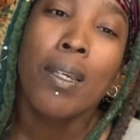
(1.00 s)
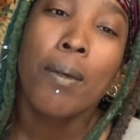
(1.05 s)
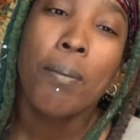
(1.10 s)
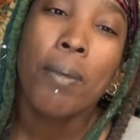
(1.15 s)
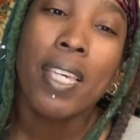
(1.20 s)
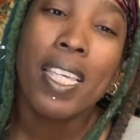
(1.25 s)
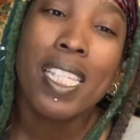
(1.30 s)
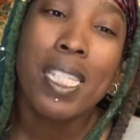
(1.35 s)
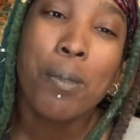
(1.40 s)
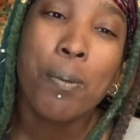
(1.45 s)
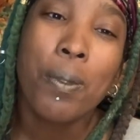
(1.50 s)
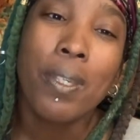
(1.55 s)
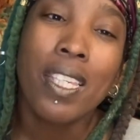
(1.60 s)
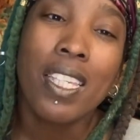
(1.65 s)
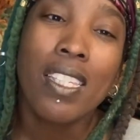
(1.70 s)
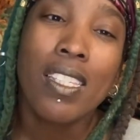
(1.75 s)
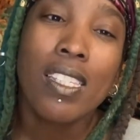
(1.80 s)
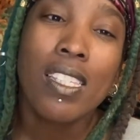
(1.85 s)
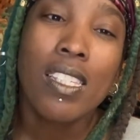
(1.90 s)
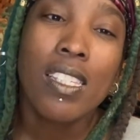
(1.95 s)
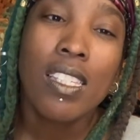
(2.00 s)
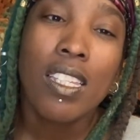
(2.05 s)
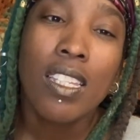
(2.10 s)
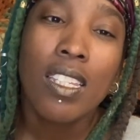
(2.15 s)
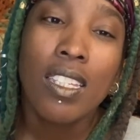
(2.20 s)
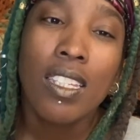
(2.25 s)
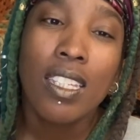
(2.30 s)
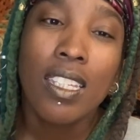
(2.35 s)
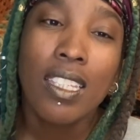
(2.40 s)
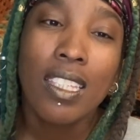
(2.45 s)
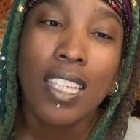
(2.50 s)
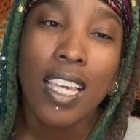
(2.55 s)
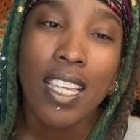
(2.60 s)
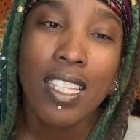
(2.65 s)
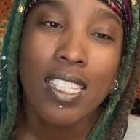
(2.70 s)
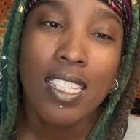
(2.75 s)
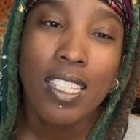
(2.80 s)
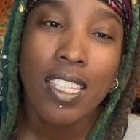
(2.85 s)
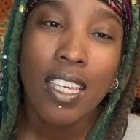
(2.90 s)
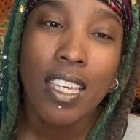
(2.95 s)
Peace.
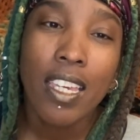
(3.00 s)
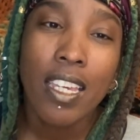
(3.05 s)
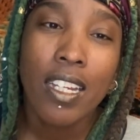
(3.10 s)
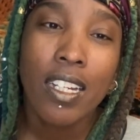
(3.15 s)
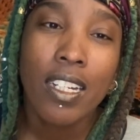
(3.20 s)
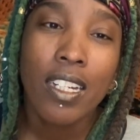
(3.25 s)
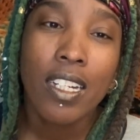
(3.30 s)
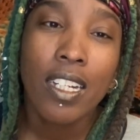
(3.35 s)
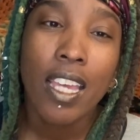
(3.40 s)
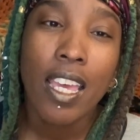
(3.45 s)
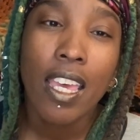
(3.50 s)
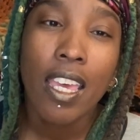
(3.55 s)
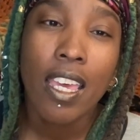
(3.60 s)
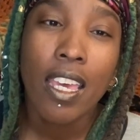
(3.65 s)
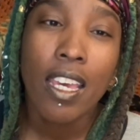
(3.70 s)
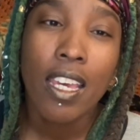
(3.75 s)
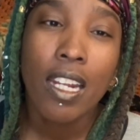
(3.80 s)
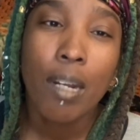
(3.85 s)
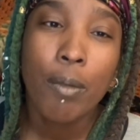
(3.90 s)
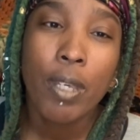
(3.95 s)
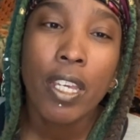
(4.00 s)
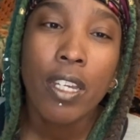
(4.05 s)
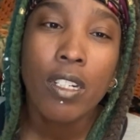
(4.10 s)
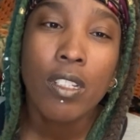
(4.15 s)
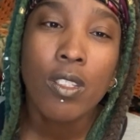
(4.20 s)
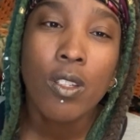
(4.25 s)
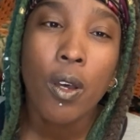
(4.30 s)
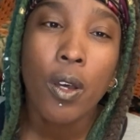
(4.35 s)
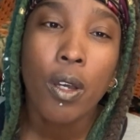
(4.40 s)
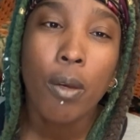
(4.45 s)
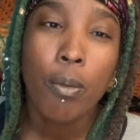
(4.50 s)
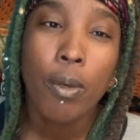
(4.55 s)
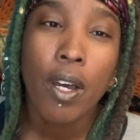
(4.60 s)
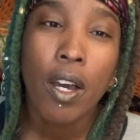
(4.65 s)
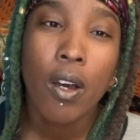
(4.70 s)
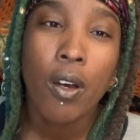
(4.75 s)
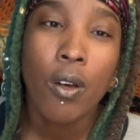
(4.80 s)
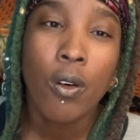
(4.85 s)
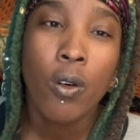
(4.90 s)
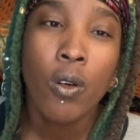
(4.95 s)
Casey here, and I'm here to talk
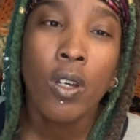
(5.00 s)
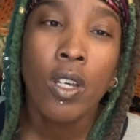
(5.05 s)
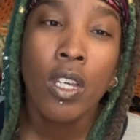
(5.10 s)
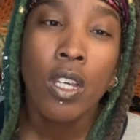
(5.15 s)
about